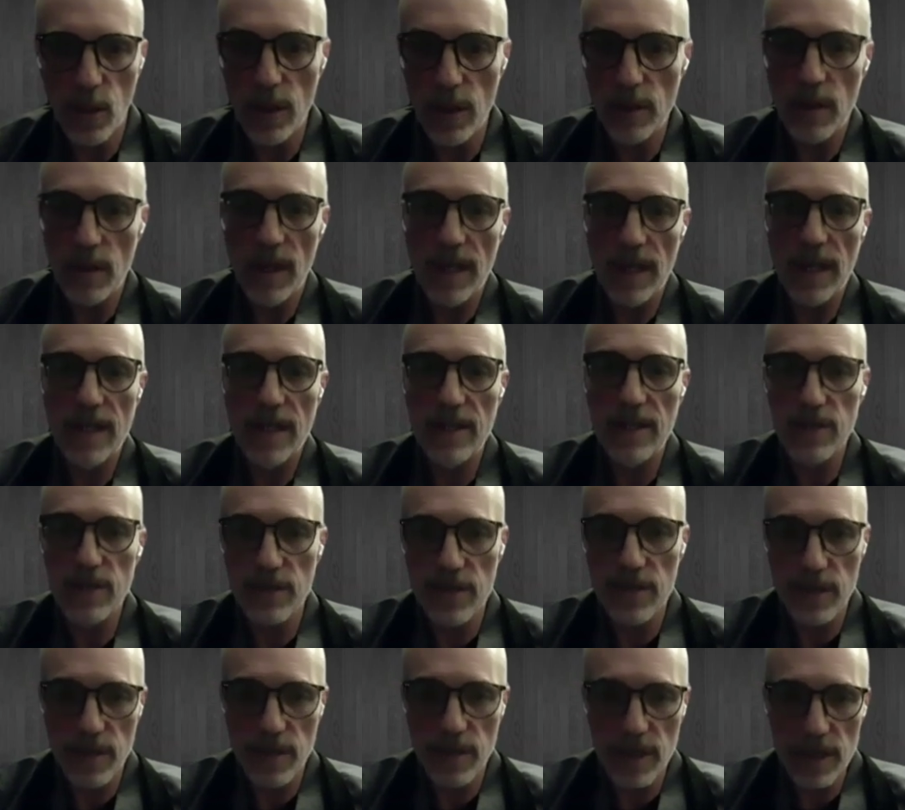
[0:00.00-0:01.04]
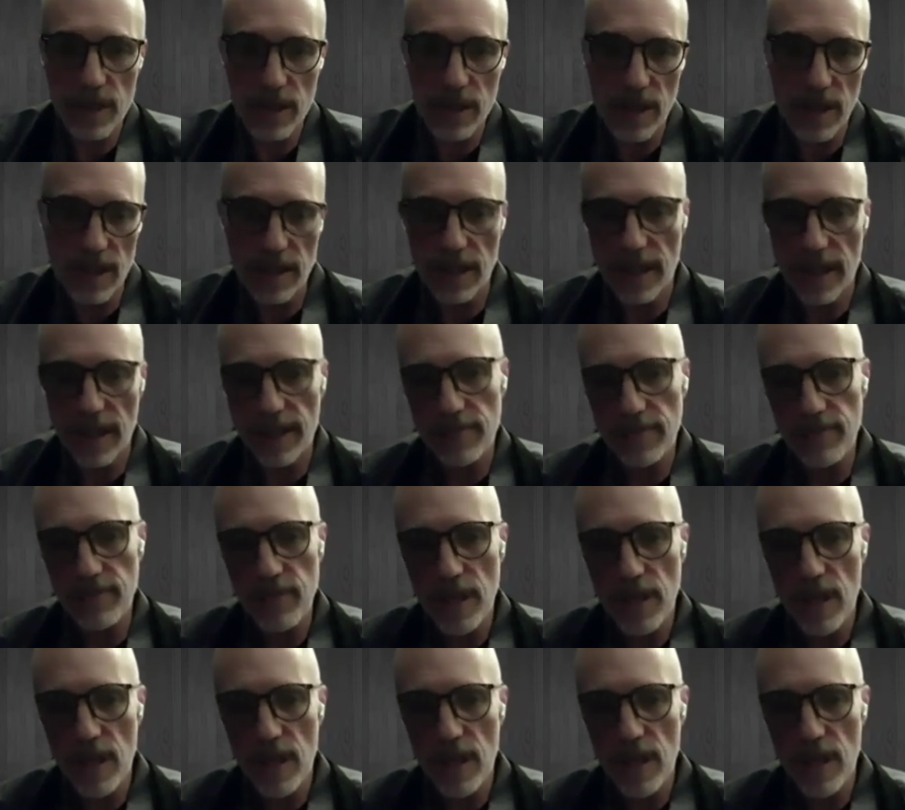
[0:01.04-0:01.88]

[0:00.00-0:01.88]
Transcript: When might I do something like that?